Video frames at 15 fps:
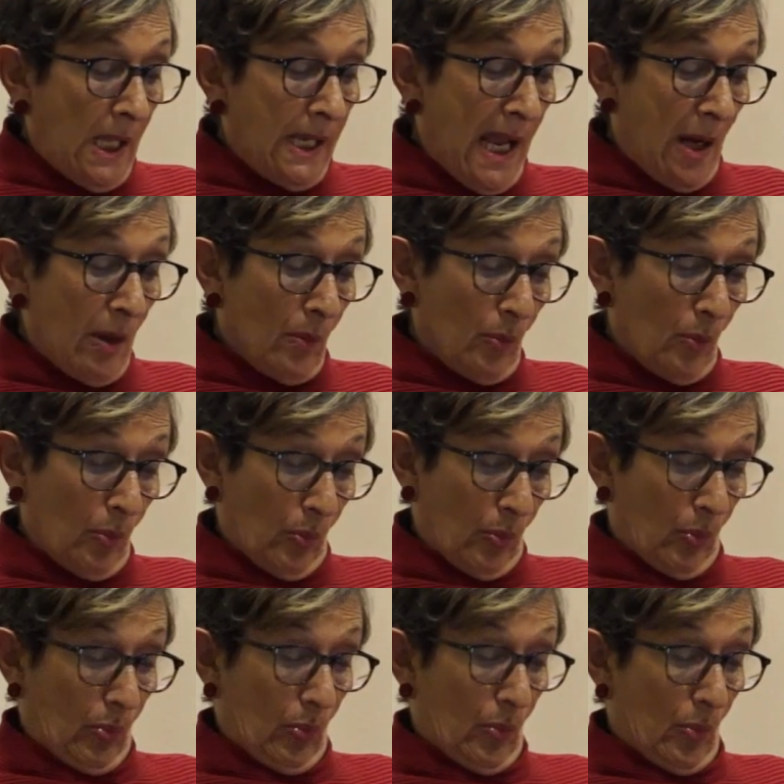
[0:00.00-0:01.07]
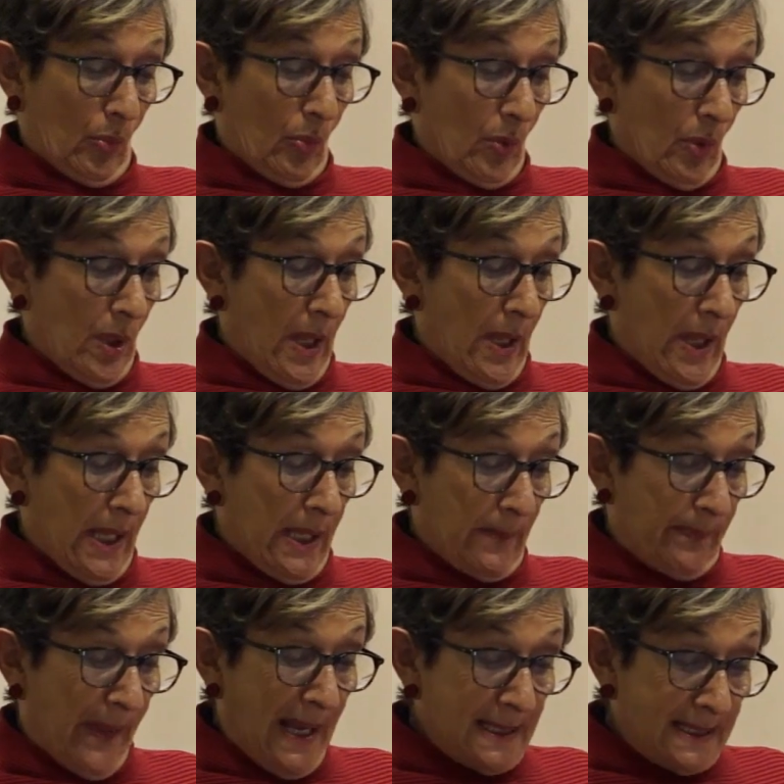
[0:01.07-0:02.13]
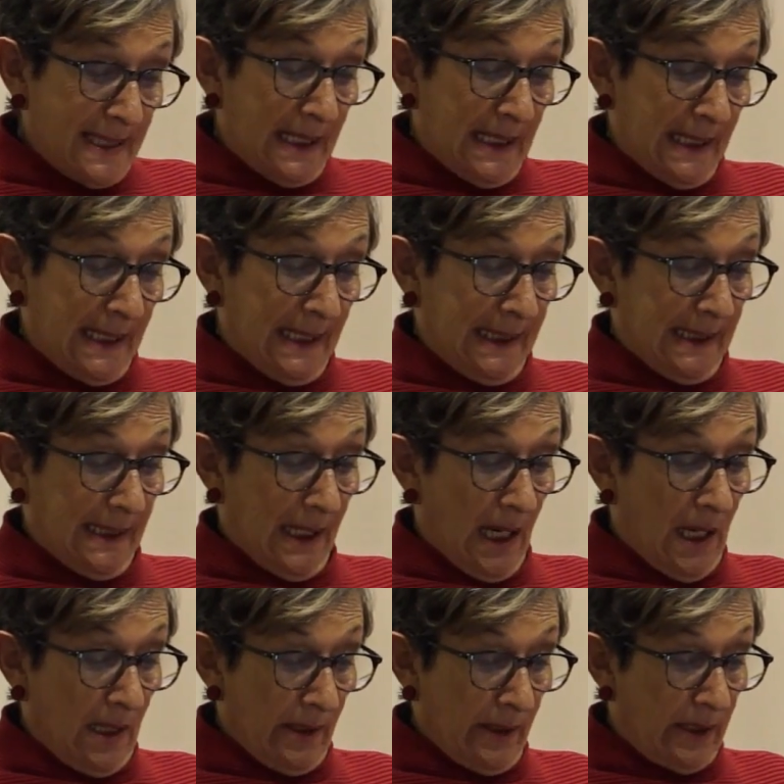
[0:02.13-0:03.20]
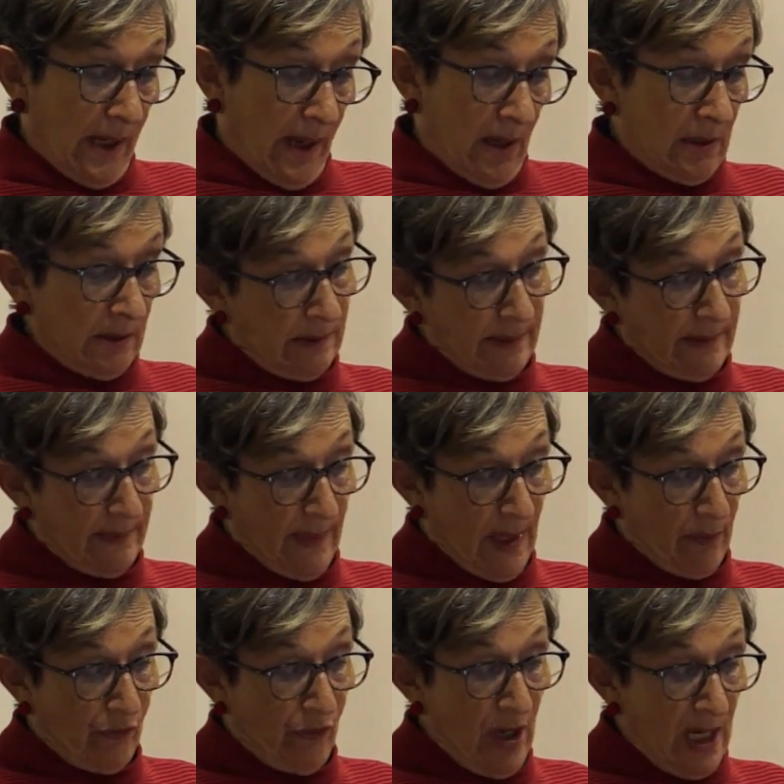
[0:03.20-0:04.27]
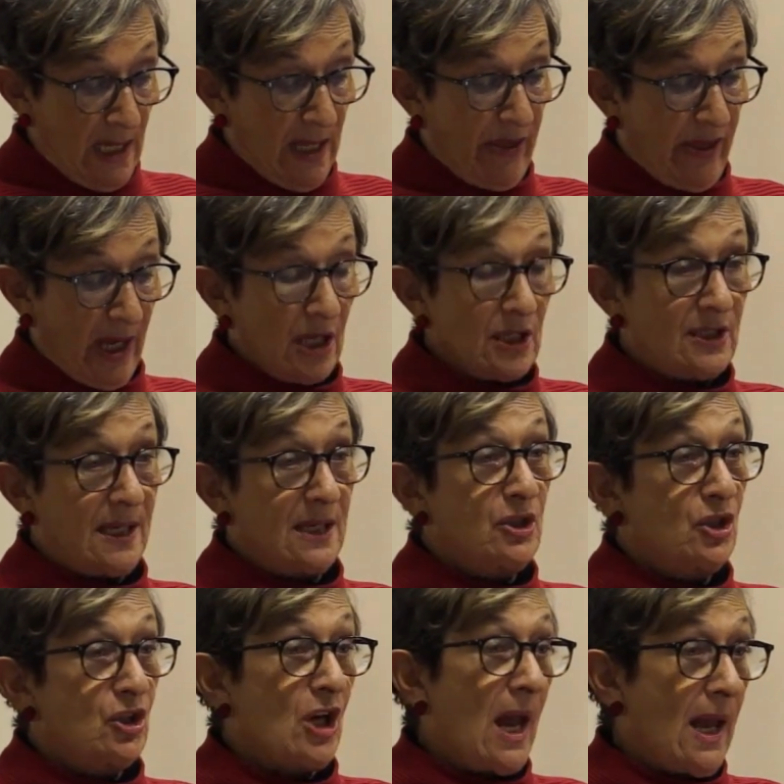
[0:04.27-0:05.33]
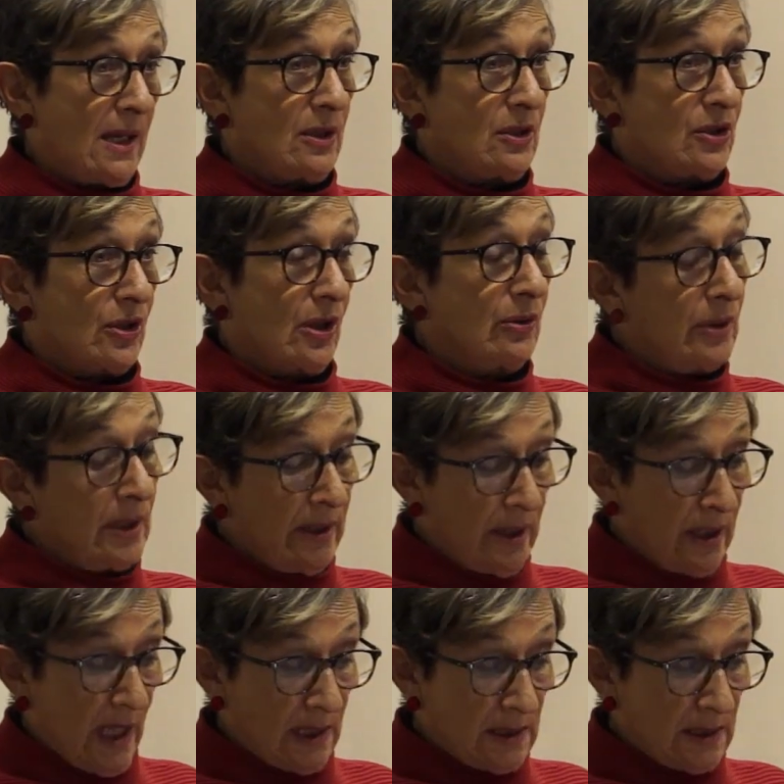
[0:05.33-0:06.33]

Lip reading: Now, basically, really things did change though in the